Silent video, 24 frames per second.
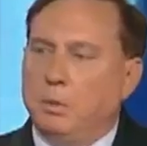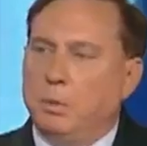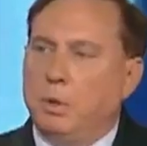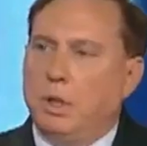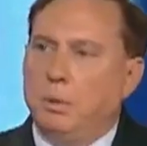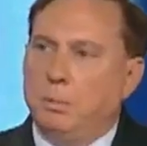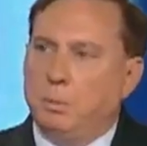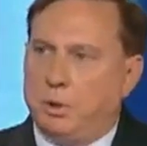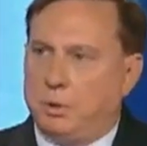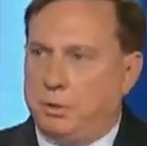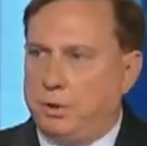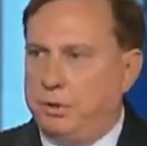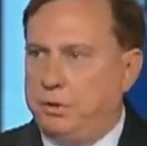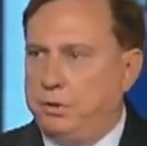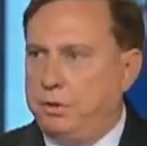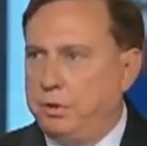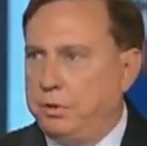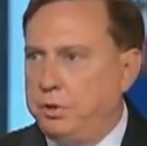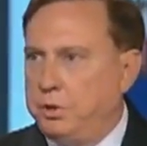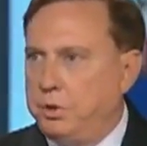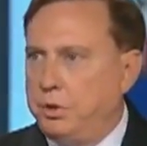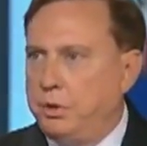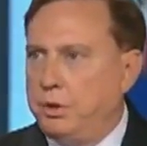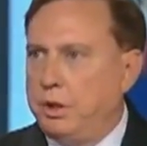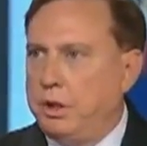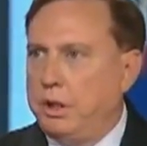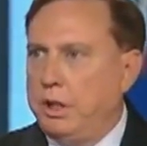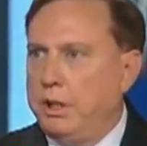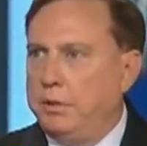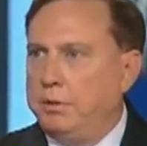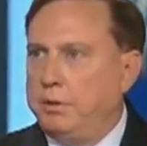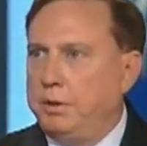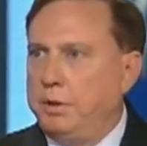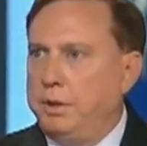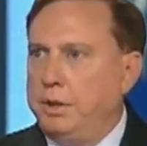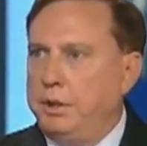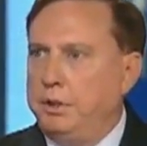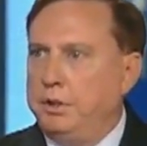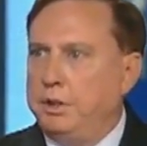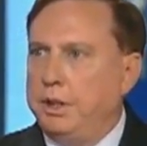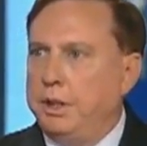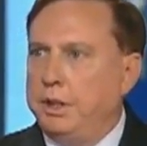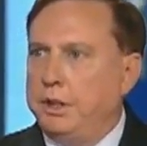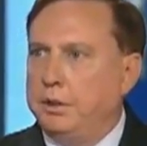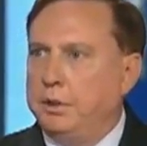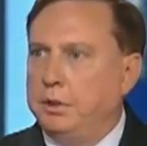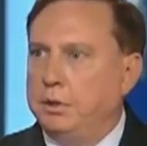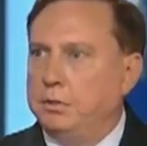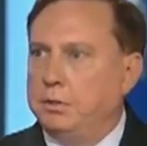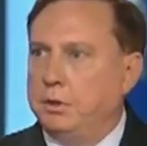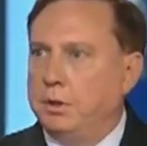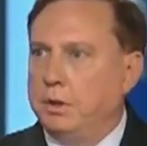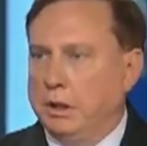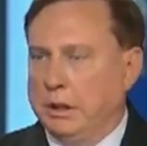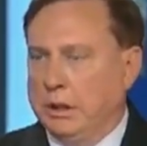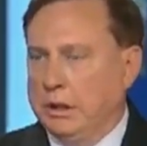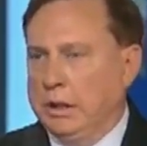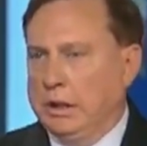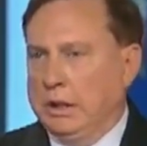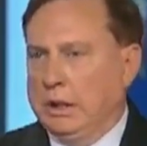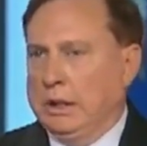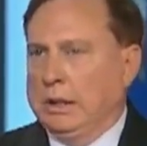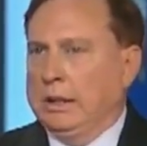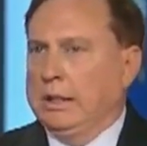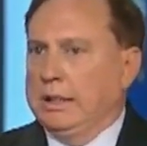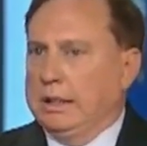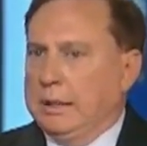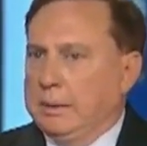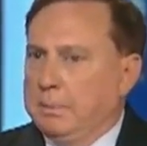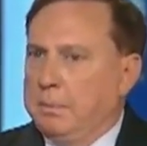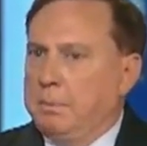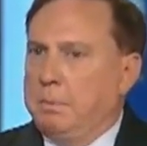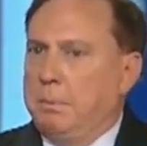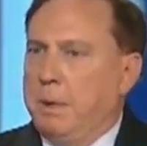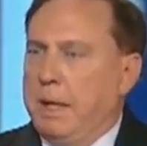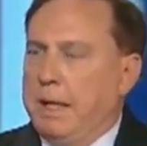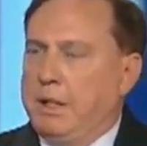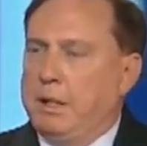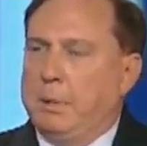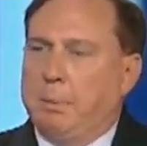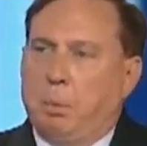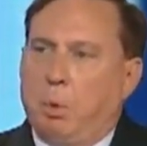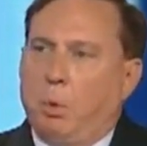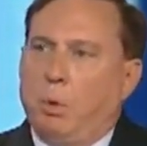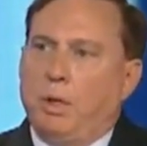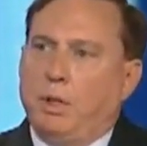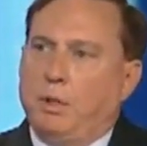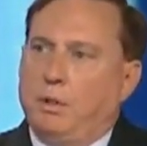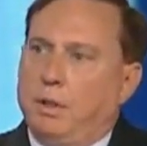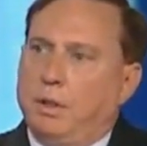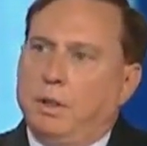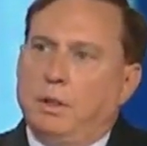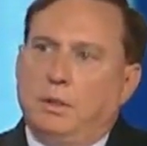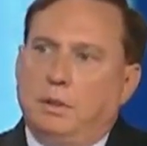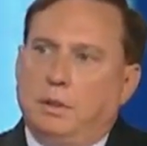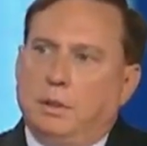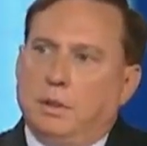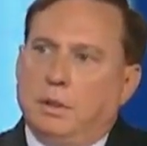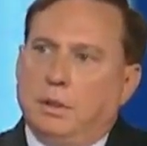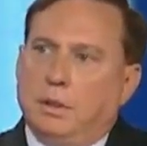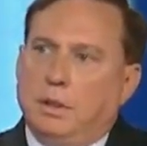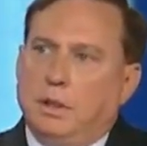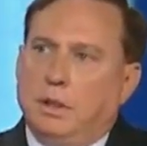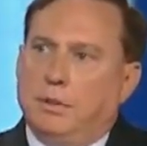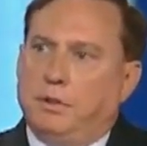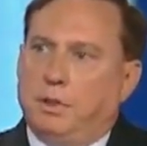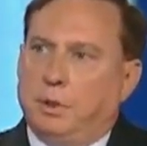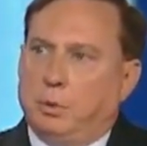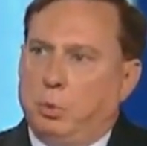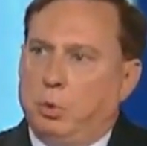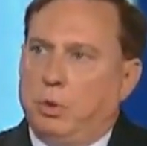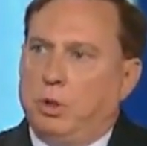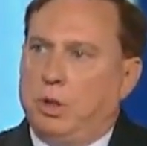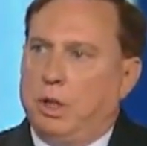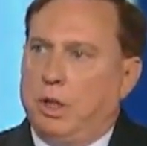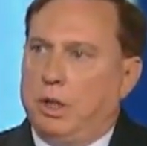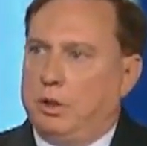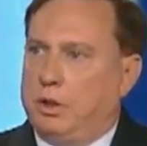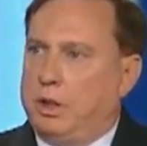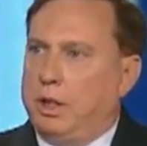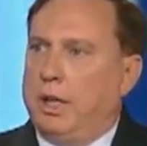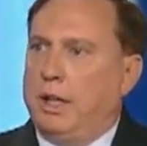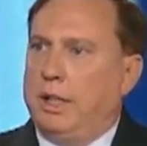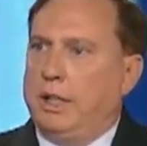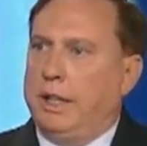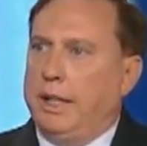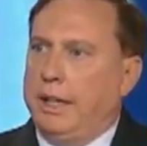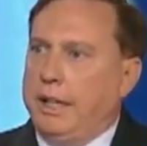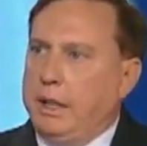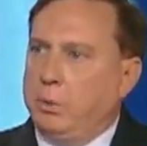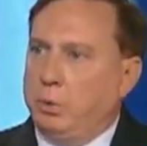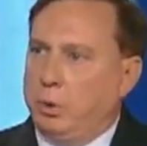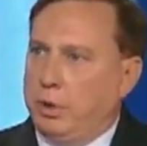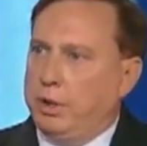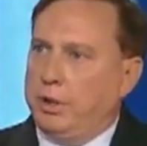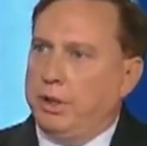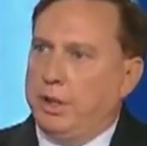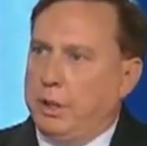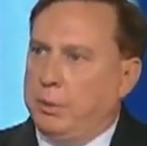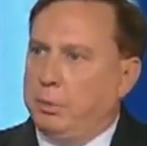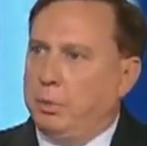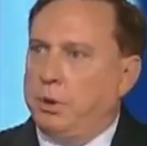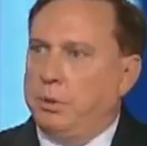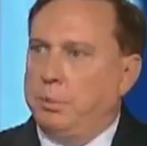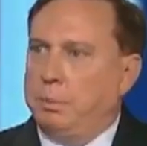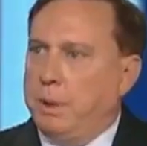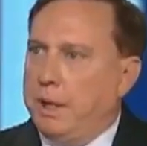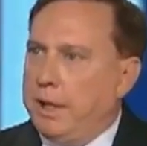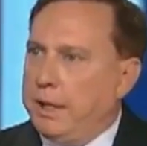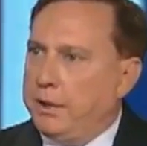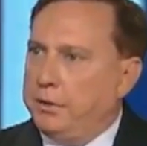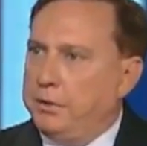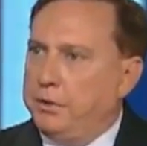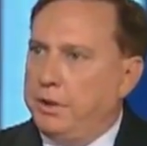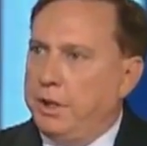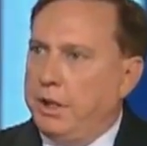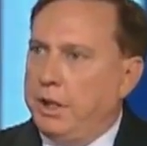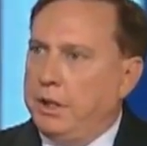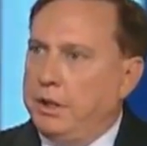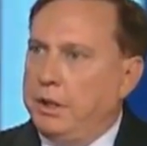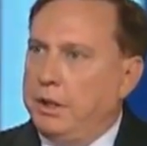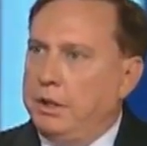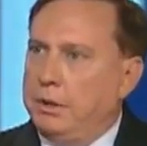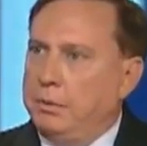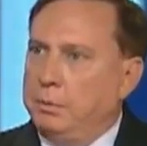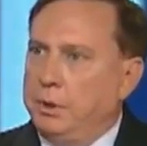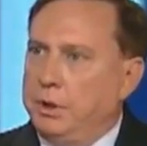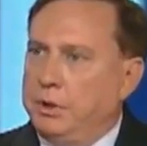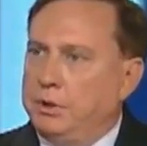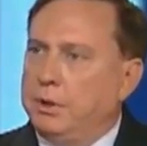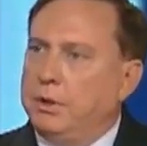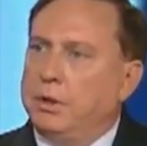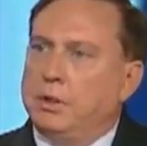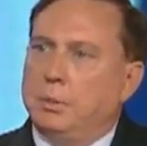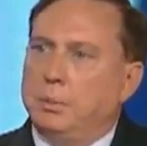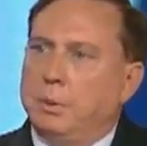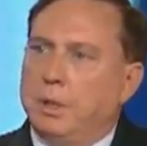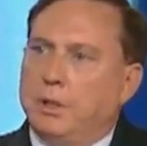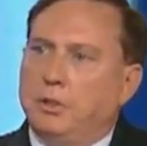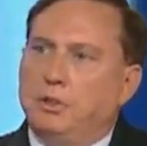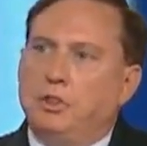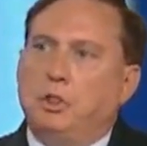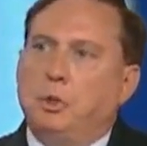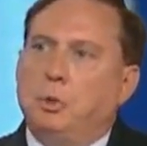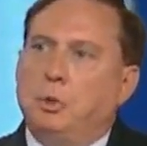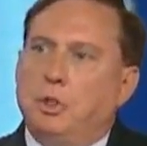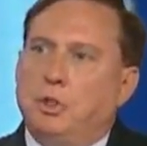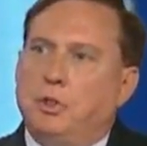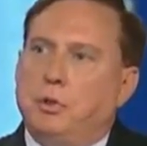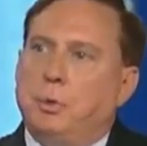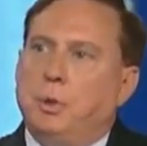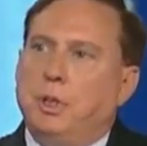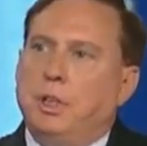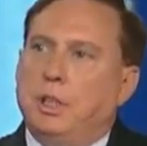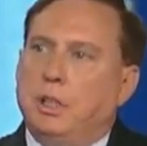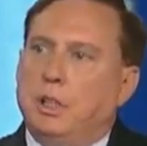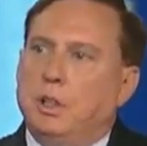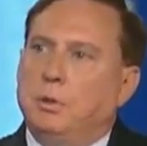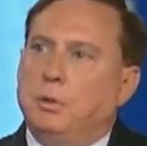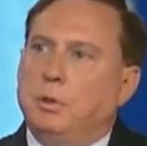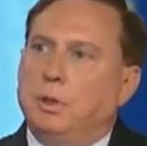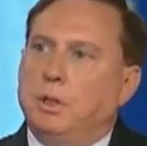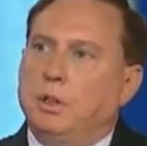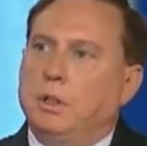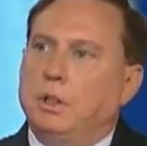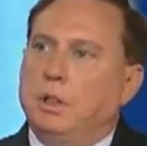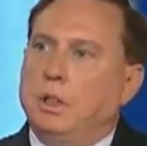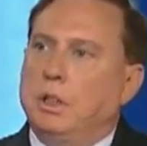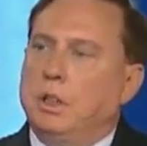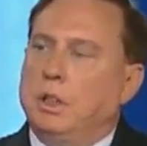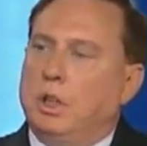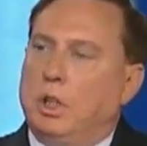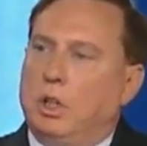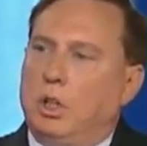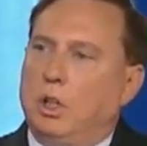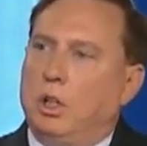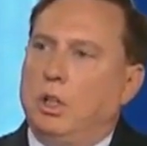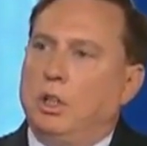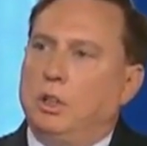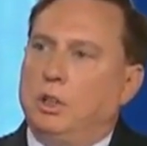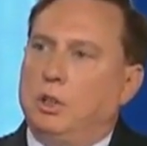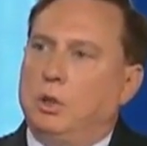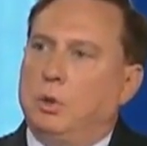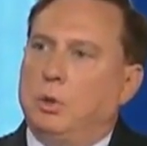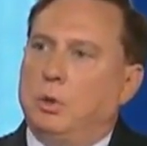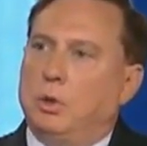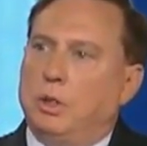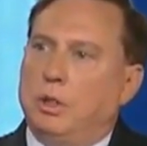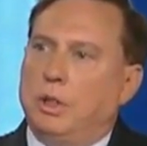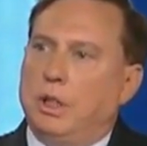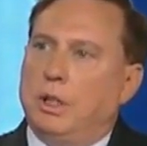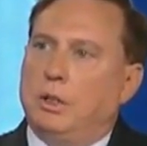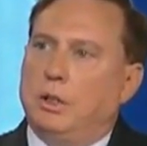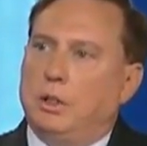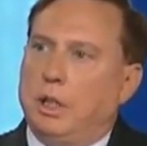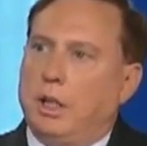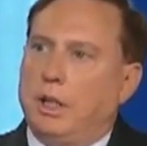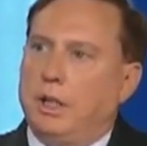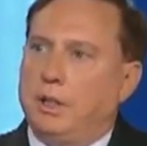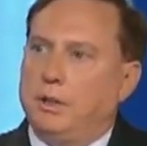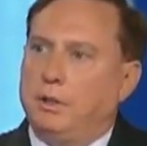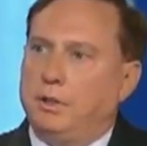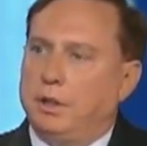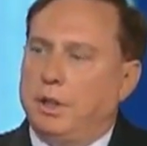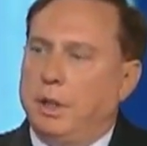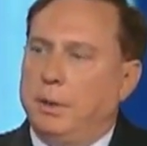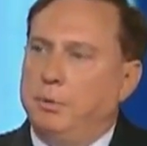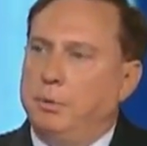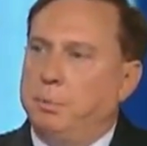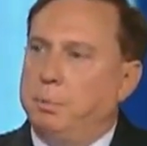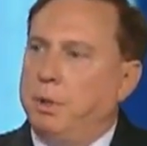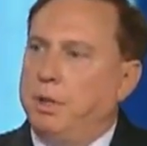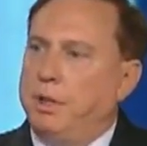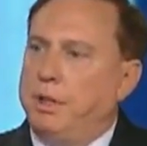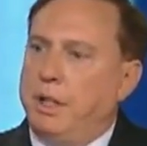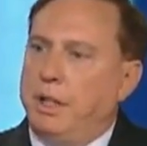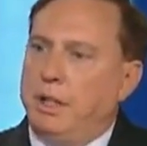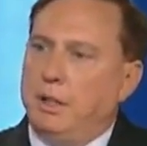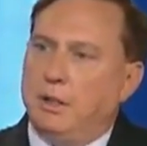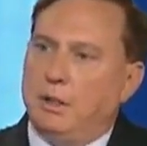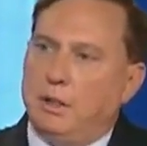the way, McChrystal, shortly after he'd taken over, made the point that if there were al-Qaeda anywhere, they were in Pakistan. And we talked about 200 or 300 hardcore al-Qaeda types. But they